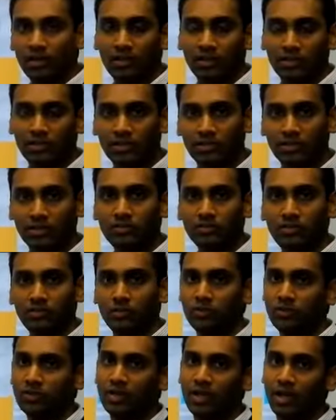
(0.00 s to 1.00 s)
Systems
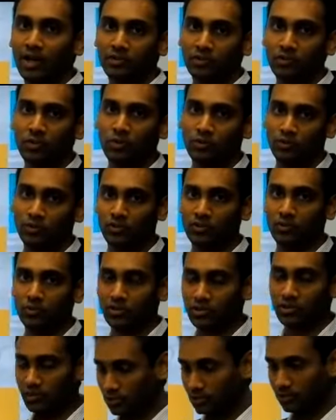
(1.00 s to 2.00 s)
using ISO
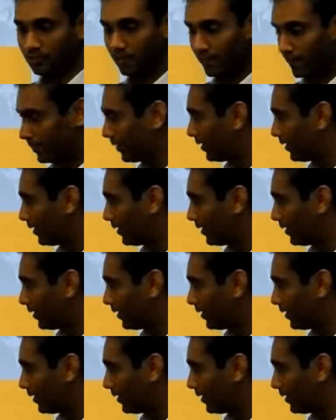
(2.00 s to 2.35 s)
26262.